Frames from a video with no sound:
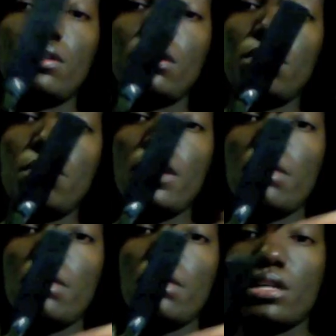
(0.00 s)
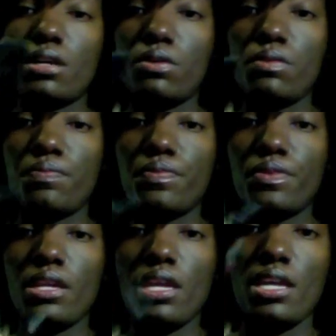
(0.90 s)
on the paper towel
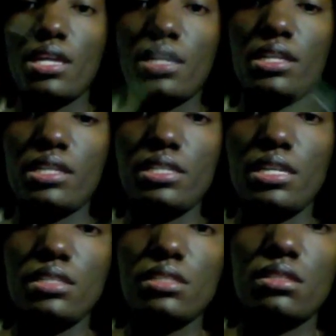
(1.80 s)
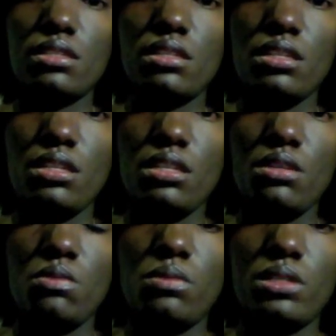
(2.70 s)
and I test
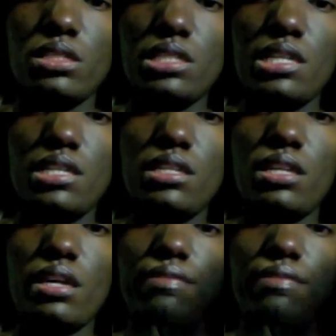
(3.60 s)
one side, I